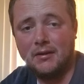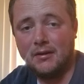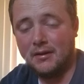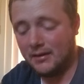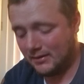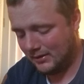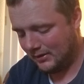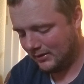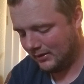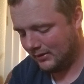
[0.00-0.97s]
are not
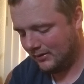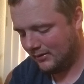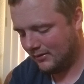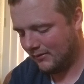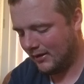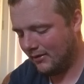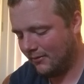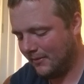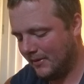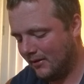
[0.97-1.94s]
anything to write home
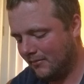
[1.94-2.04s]
about,